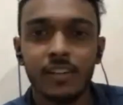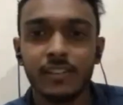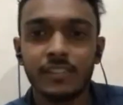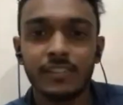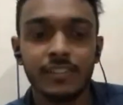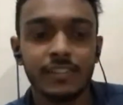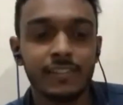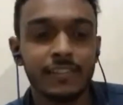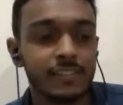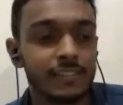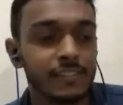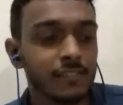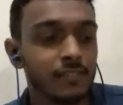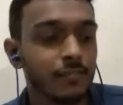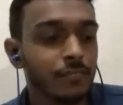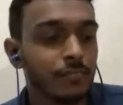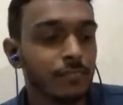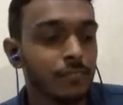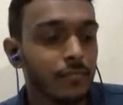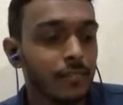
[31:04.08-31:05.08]
just
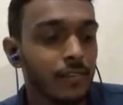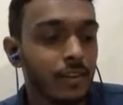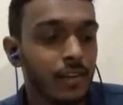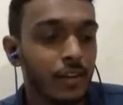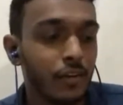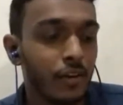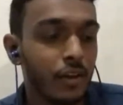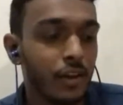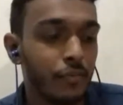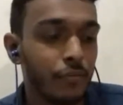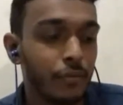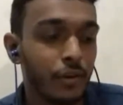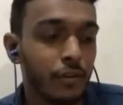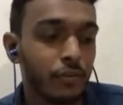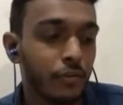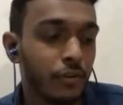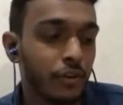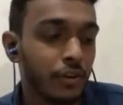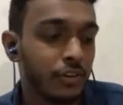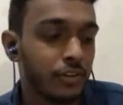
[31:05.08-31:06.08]
if you are
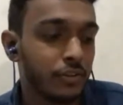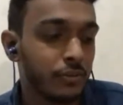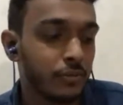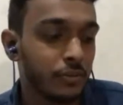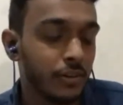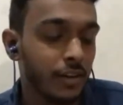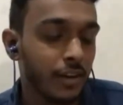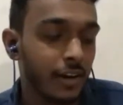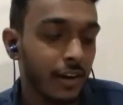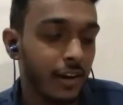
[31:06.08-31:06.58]
going to